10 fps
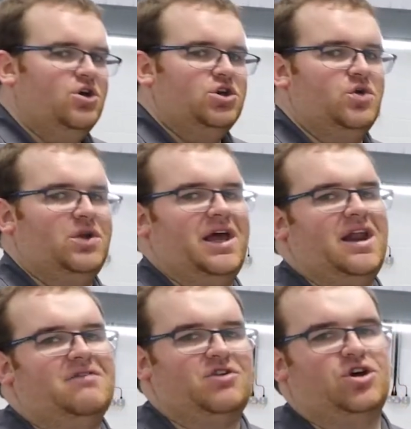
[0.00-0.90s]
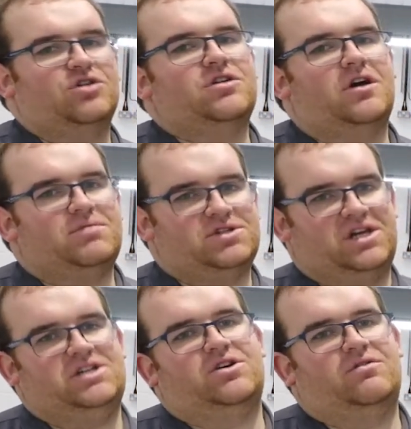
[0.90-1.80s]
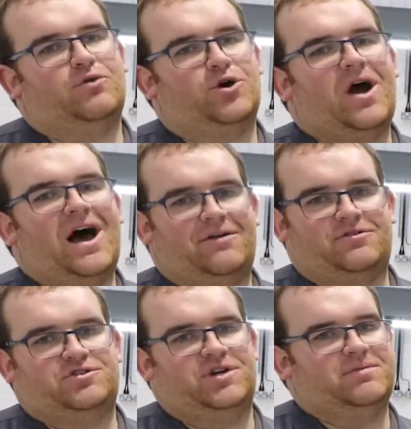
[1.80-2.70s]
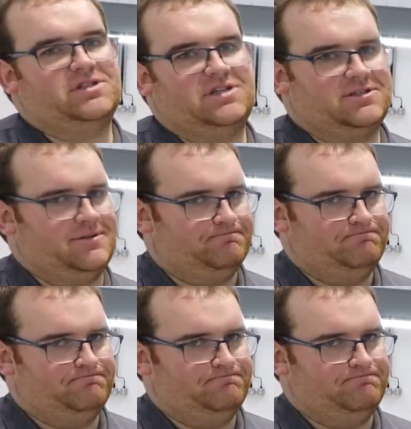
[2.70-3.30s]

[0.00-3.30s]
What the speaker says: you will then have a cool down procedure for your after treatment system.